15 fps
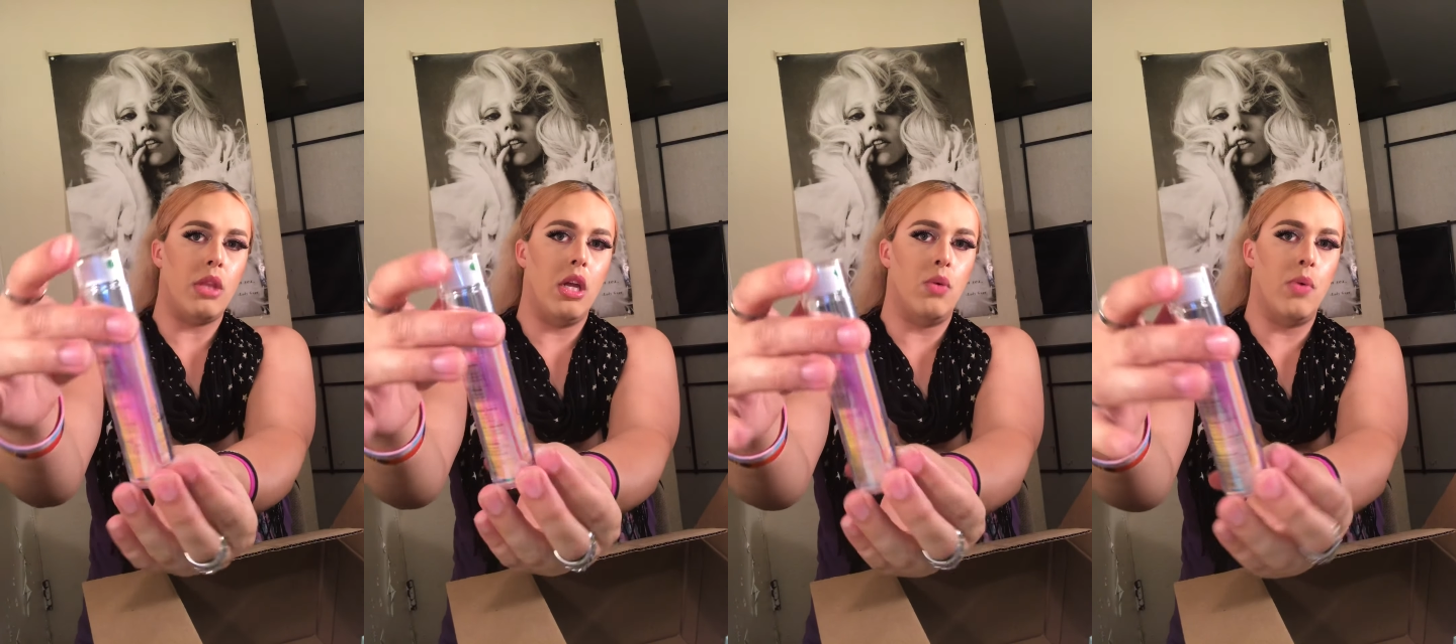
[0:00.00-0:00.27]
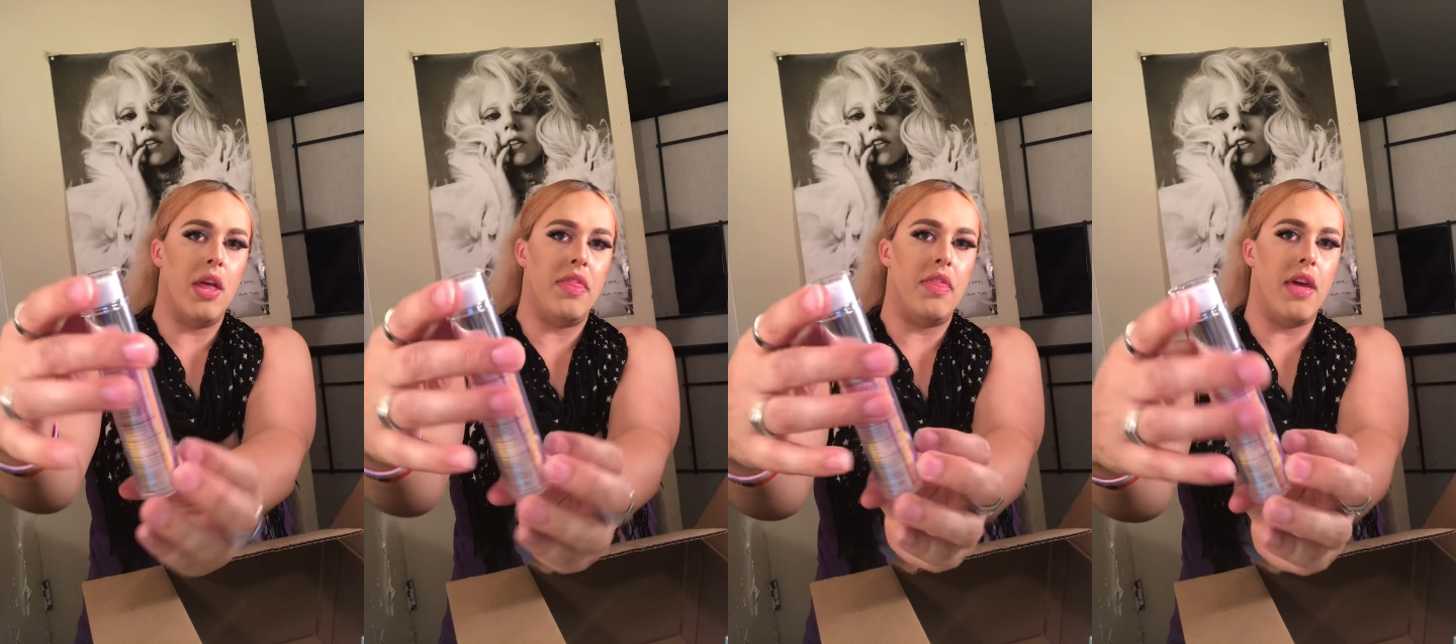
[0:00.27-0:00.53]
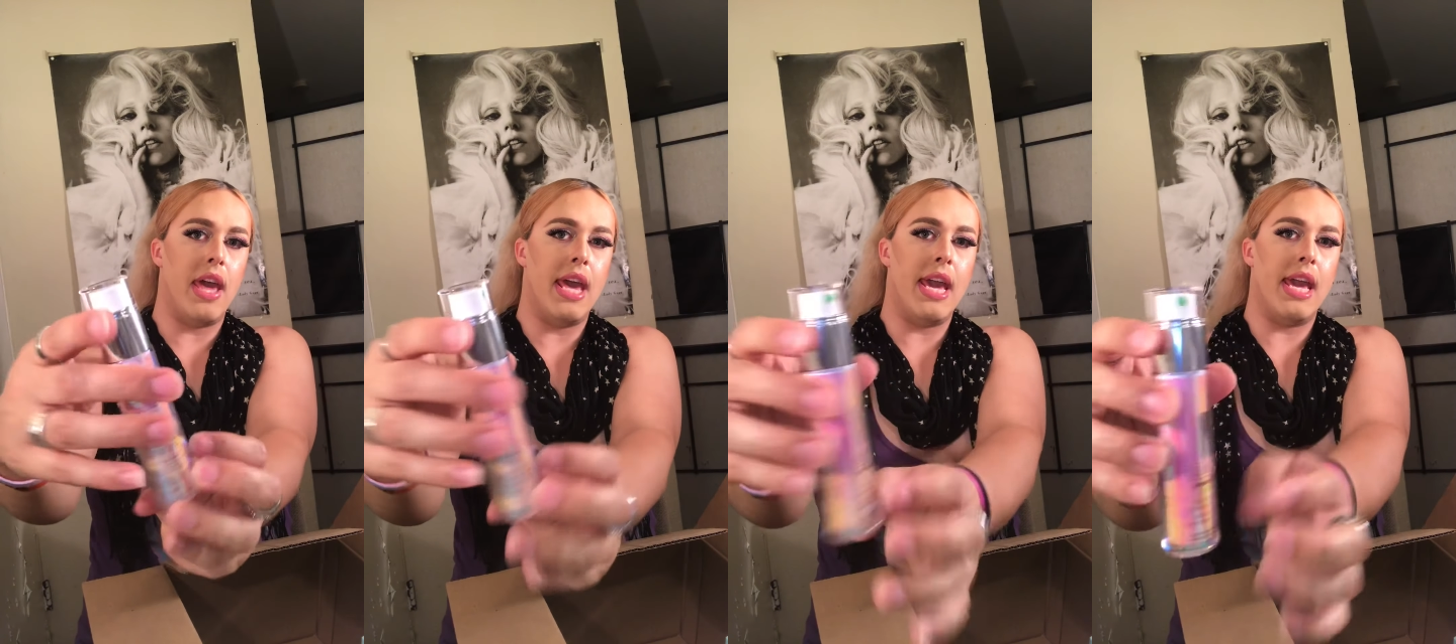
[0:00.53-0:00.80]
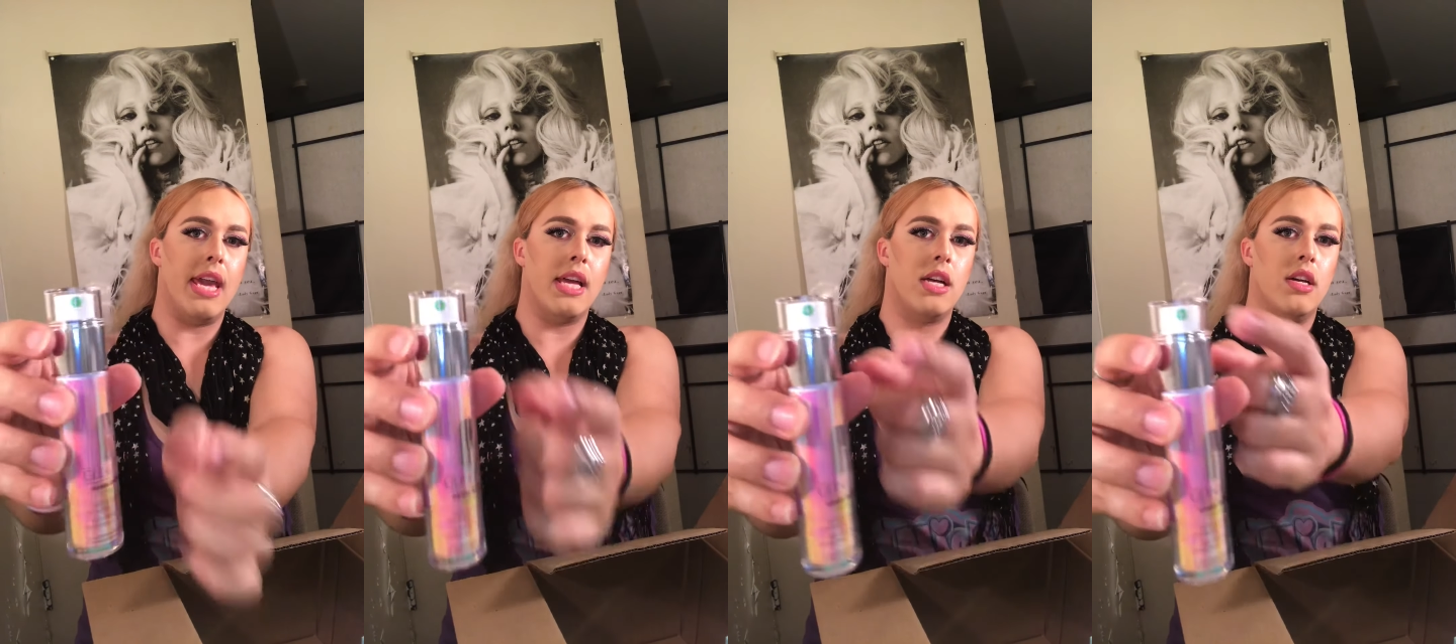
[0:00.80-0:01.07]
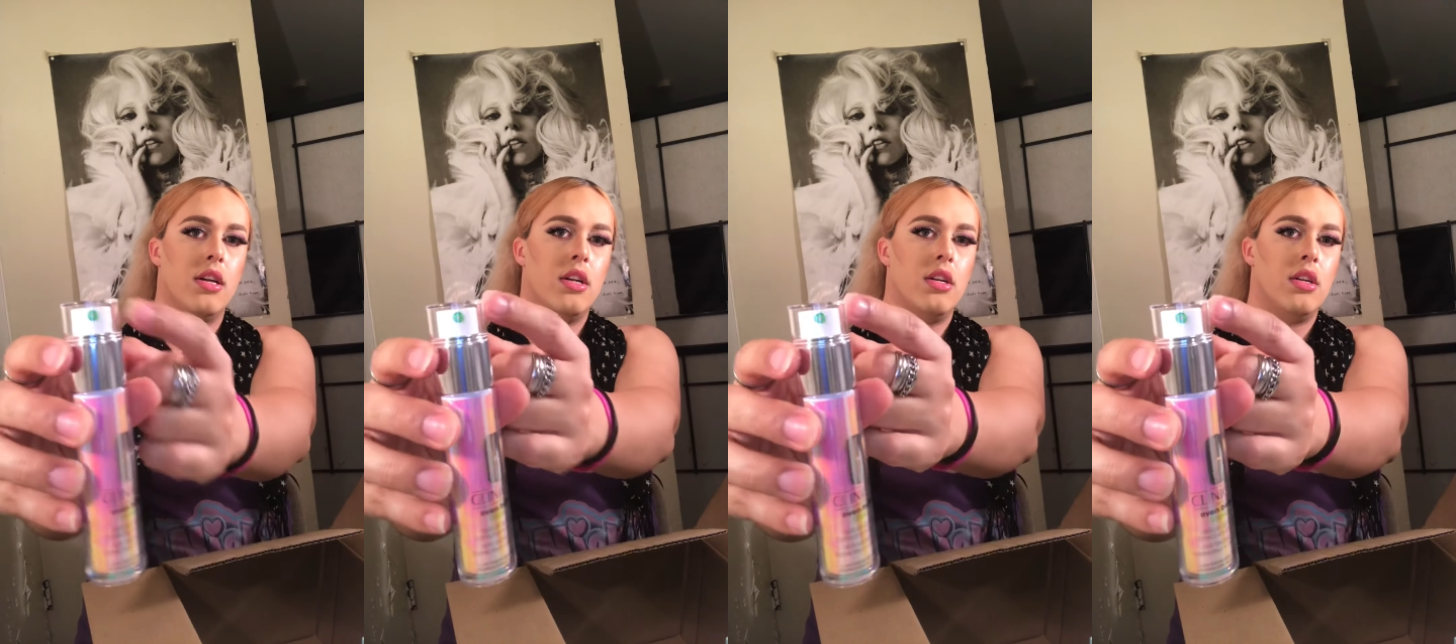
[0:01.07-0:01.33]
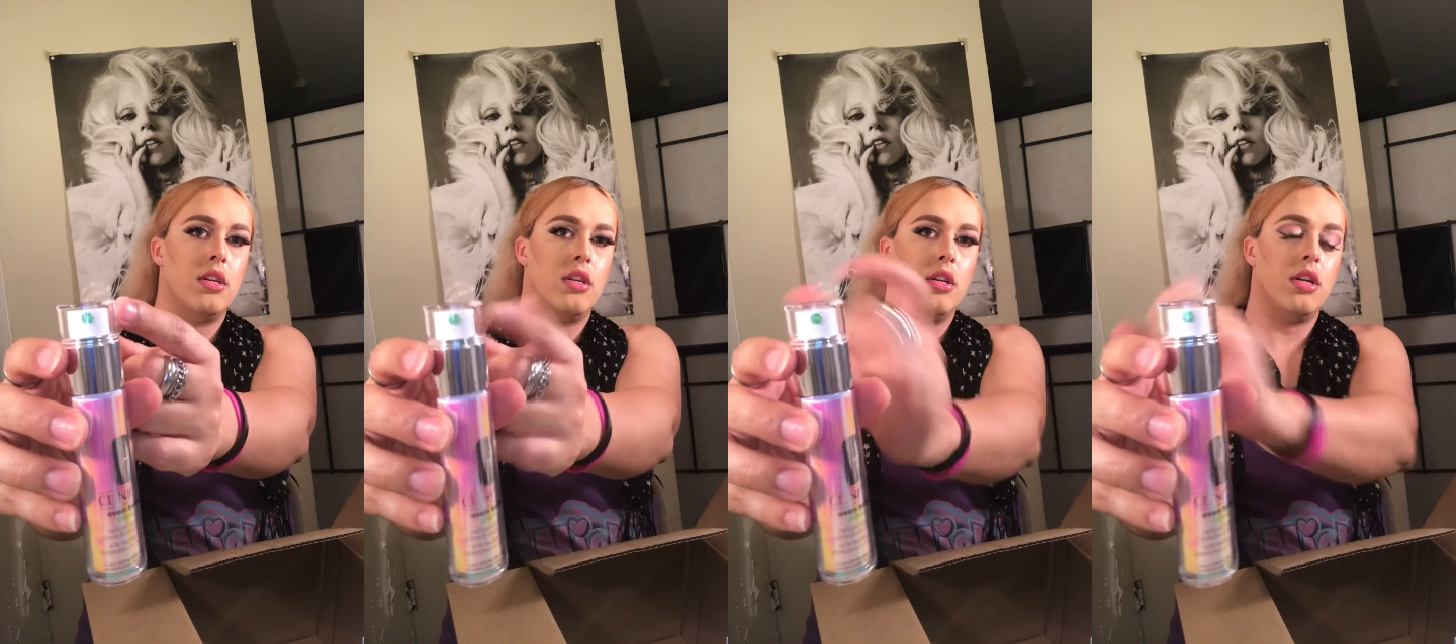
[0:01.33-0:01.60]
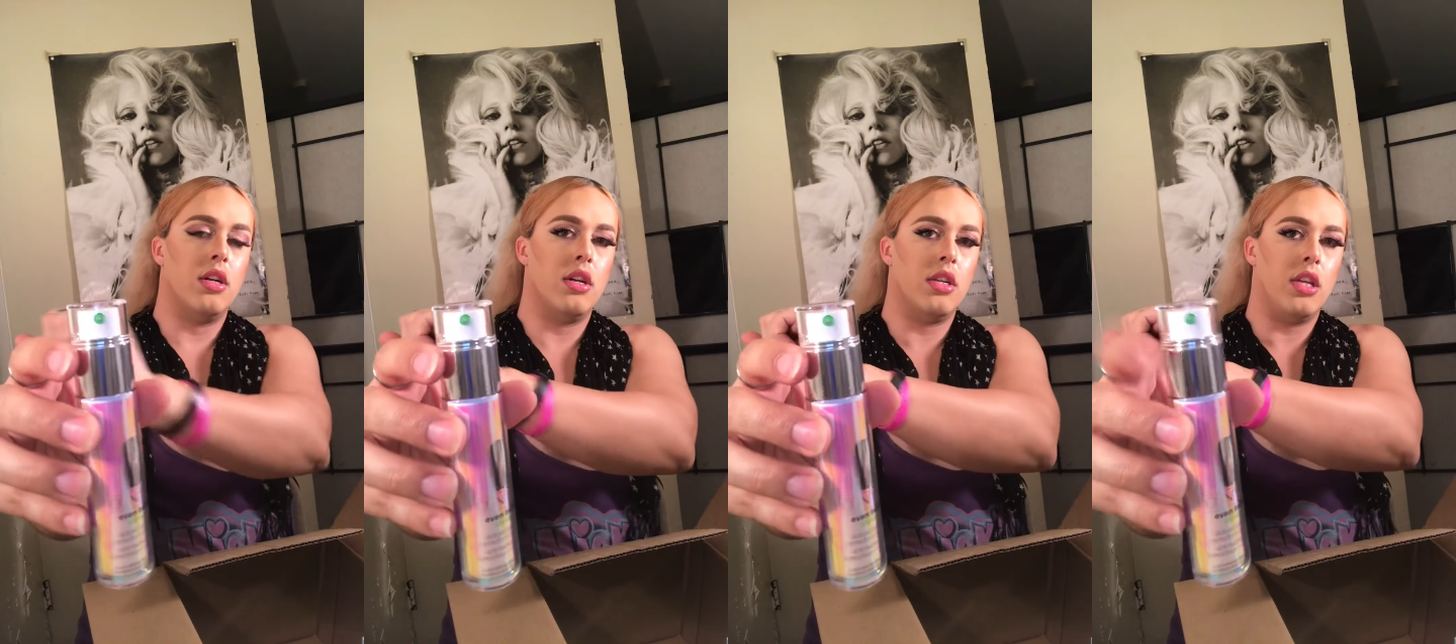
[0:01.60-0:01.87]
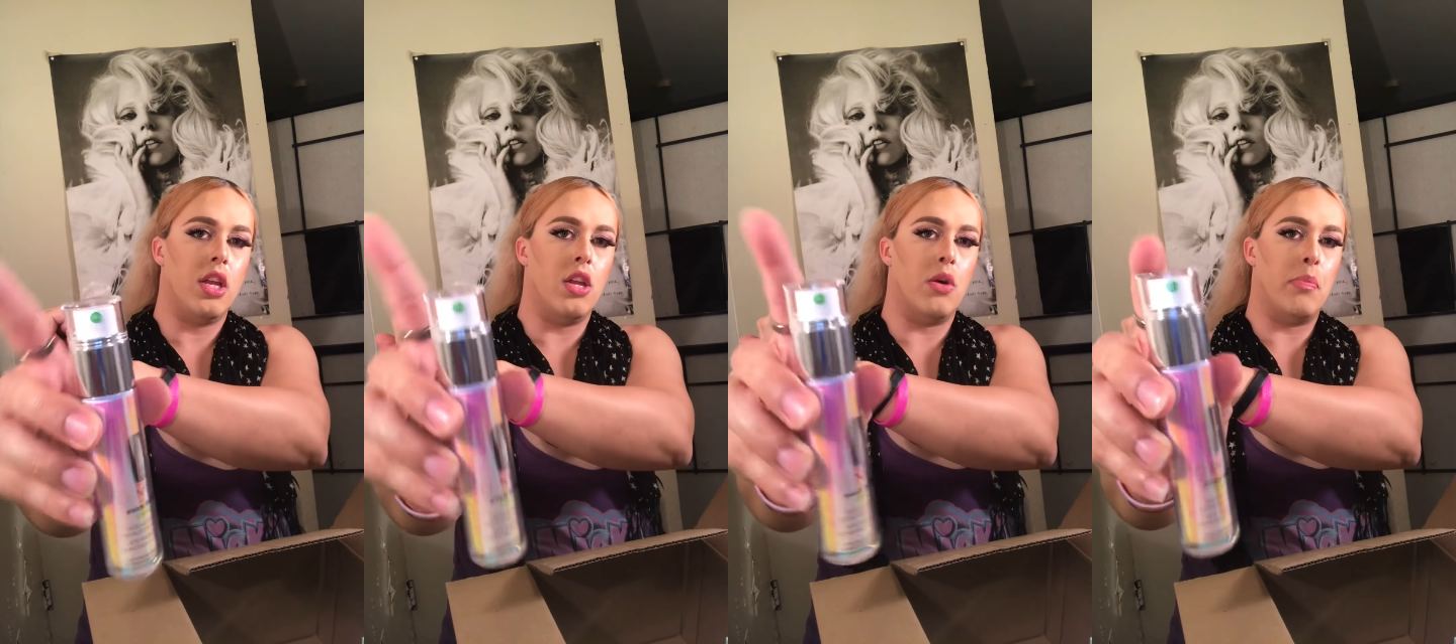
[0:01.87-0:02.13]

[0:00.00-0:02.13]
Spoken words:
with a, you know,